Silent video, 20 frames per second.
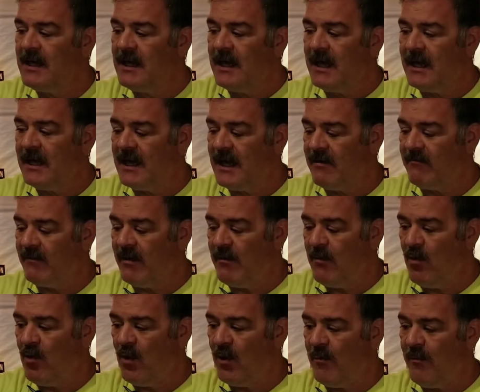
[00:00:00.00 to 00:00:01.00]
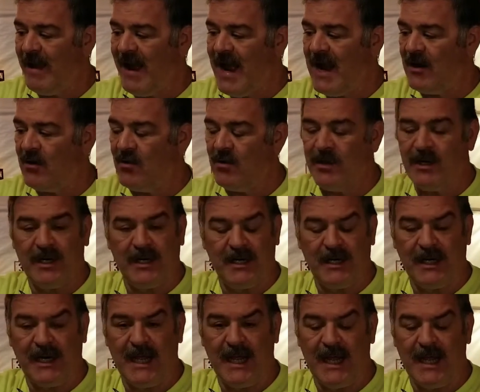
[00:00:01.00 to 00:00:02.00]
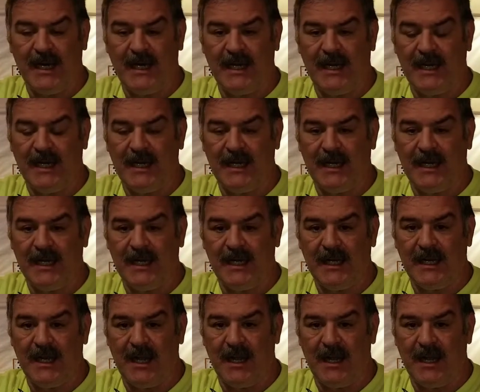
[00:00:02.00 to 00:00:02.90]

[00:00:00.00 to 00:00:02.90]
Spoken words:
and then report back on it again in the